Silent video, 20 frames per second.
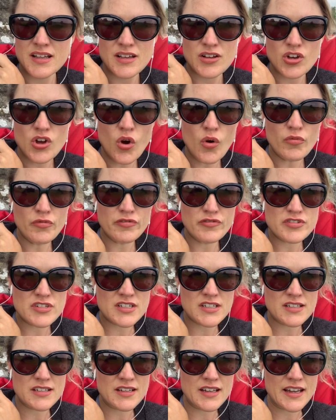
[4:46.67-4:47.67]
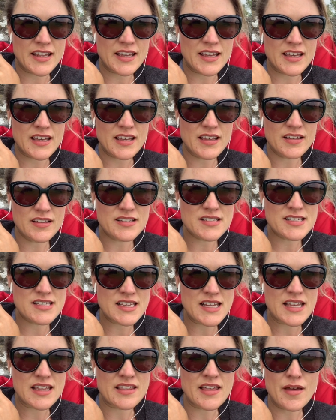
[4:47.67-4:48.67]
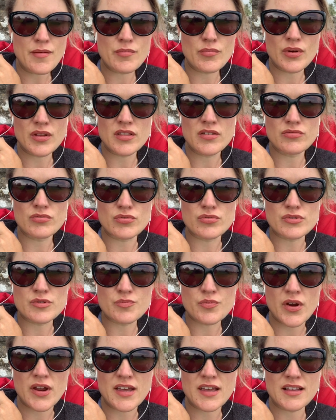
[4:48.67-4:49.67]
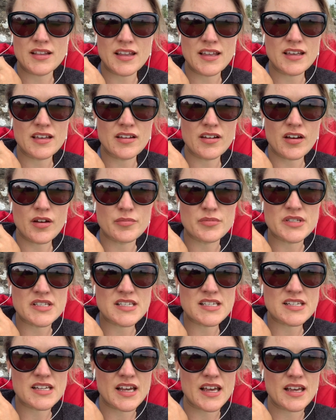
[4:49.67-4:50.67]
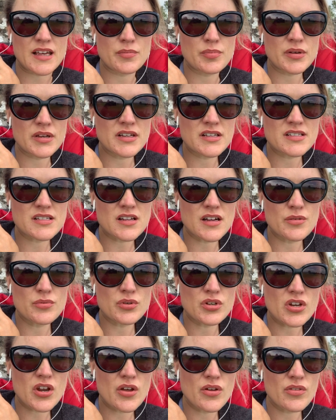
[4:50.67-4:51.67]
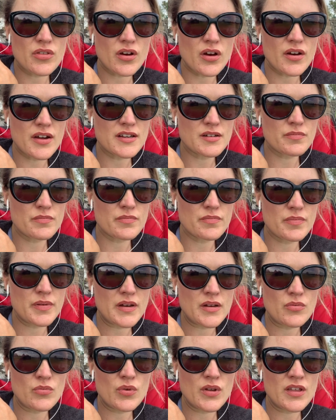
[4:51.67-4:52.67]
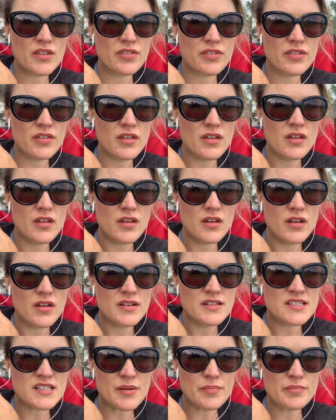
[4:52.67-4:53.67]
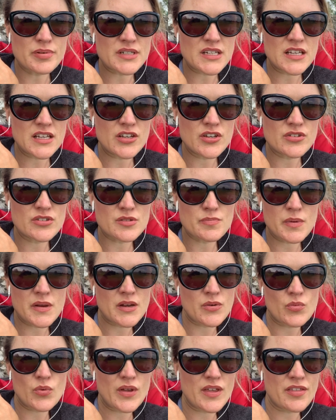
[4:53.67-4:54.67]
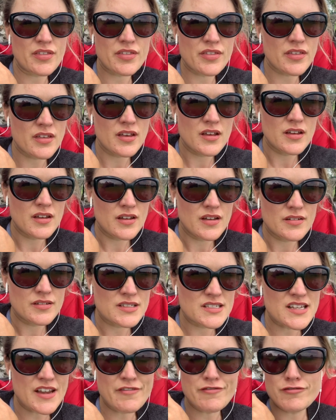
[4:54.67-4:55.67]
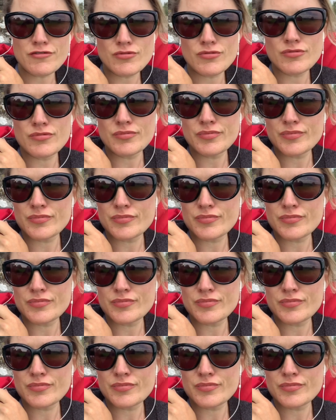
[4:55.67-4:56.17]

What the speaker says: confidently see them when the rules break and they can come and stay, because I would know that I'd been with somebody who's been with several